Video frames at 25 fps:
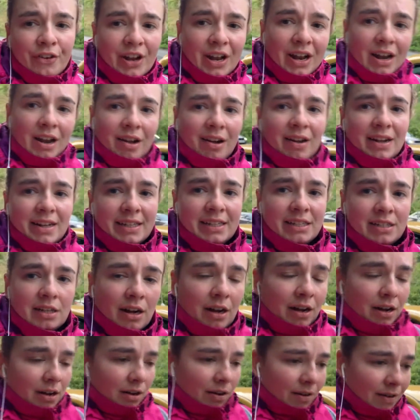
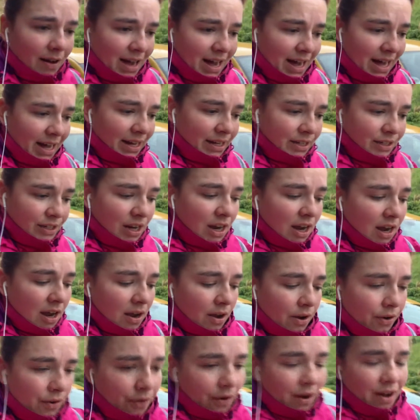lifestyle and
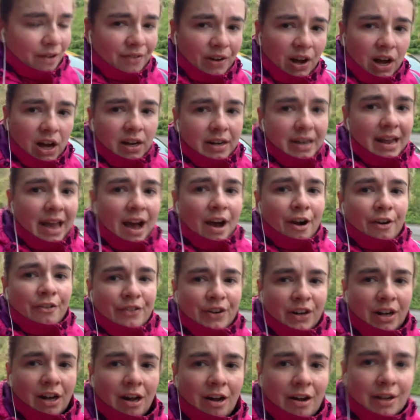not have an
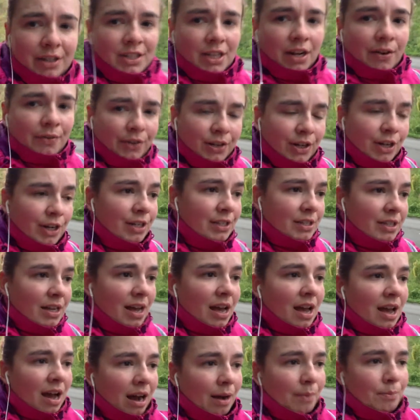unhealthy lifestyle, because
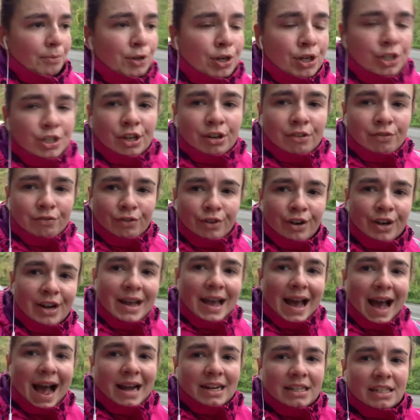I'm usually really
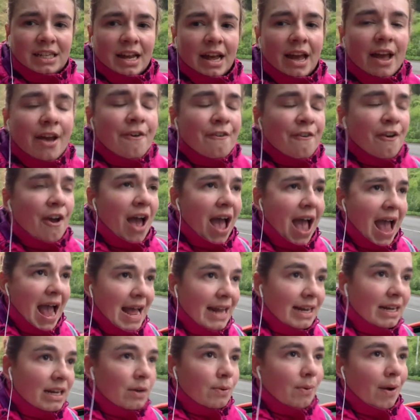active
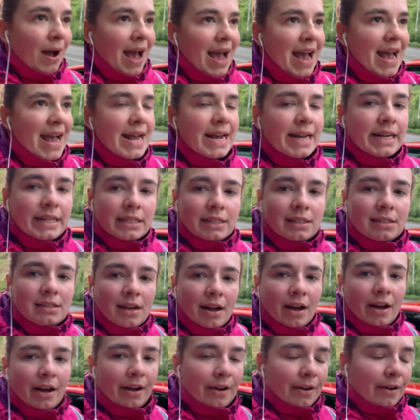anyway,
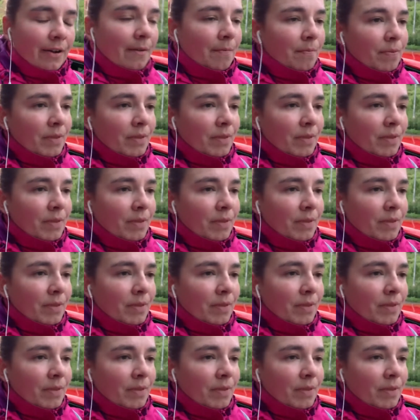so